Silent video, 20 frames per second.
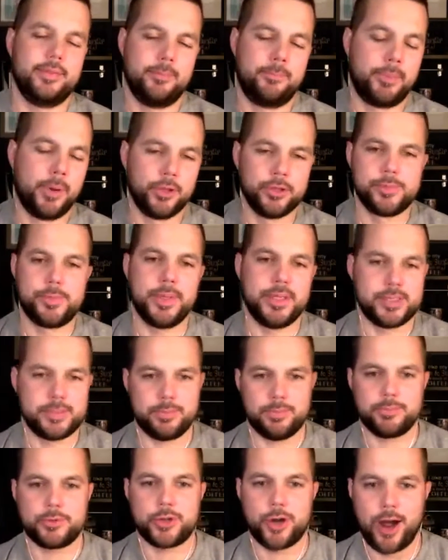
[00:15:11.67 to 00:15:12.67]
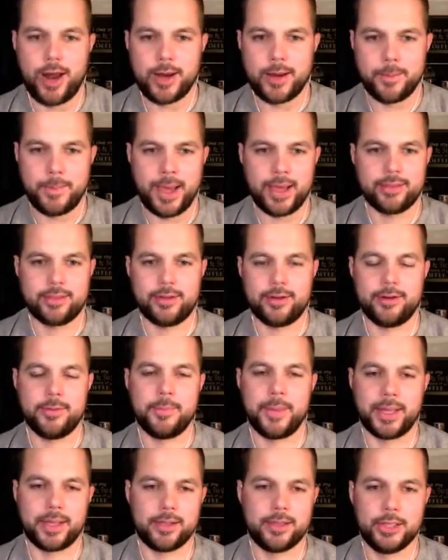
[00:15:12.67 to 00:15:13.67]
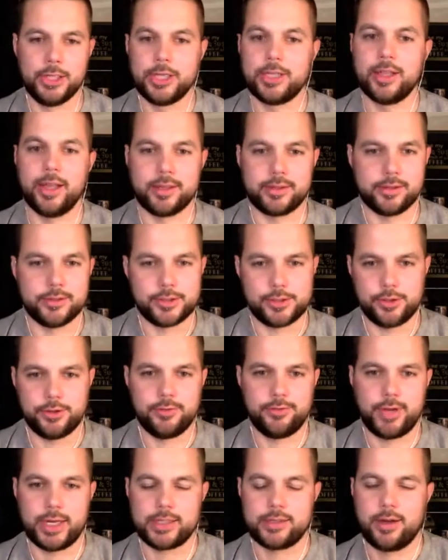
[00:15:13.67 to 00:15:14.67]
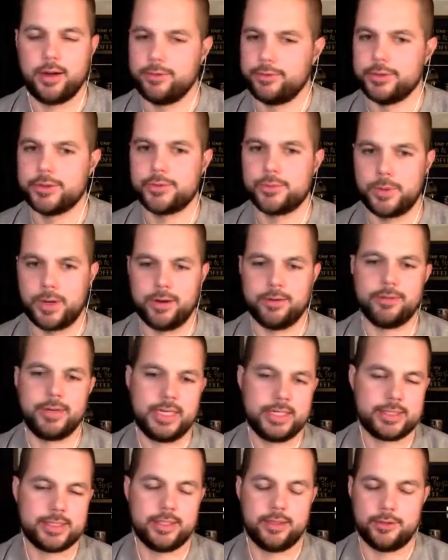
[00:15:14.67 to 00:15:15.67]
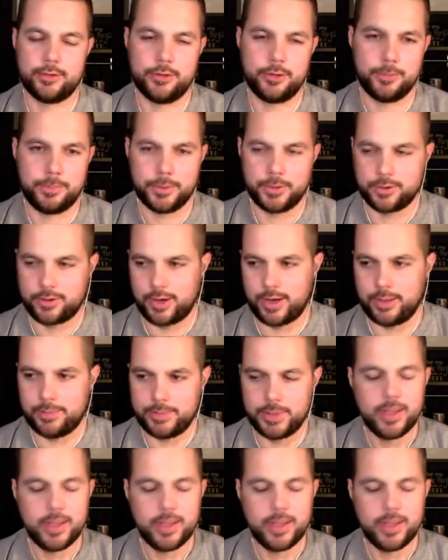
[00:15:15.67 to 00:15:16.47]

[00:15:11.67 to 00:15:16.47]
Bowlesby's trotting him out there to make it look like there's a unified conference, whatever I see through your bullcrap.